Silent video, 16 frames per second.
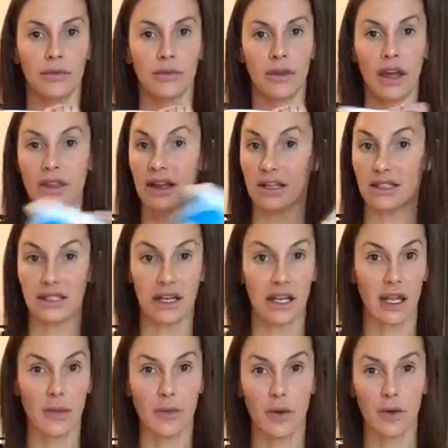And that's going to
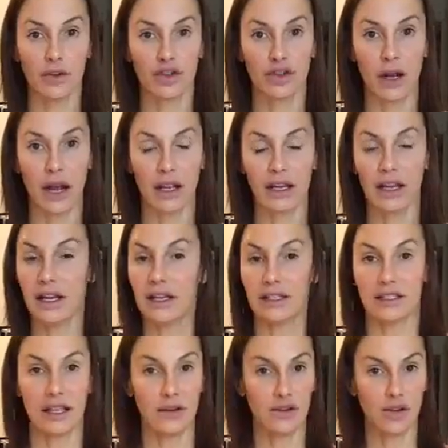keep you on track.
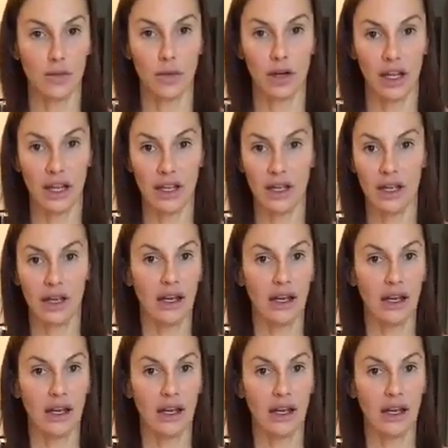Saves you money,